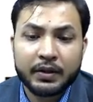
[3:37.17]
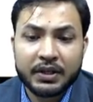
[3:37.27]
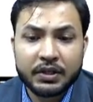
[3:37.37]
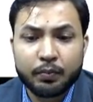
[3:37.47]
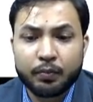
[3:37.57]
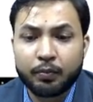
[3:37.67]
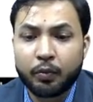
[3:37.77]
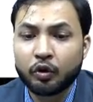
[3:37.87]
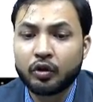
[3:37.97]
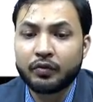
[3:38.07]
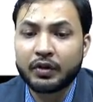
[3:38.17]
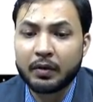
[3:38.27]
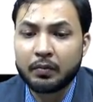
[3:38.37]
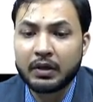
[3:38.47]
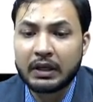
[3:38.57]
Since both of
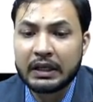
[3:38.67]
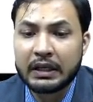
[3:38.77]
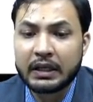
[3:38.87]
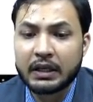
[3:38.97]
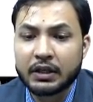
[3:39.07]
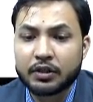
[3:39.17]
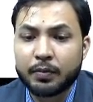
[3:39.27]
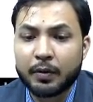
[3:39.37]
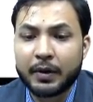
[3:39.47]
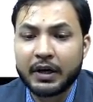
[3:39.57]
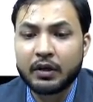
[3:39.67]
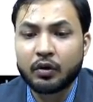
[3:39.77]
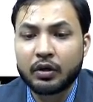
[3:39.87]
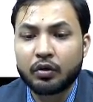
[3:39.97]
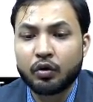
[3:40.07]
them p is
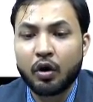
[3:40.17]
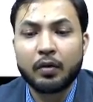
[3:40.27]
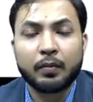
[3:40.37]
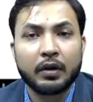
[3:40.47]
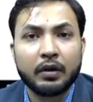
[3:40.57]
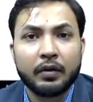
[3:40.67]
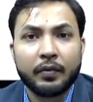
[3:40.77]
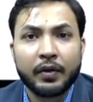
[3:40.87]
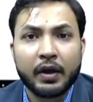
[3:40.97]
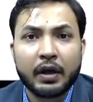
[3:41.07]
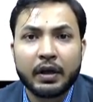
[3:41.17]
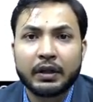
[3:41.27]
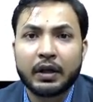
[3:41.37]
perpendicular to normal,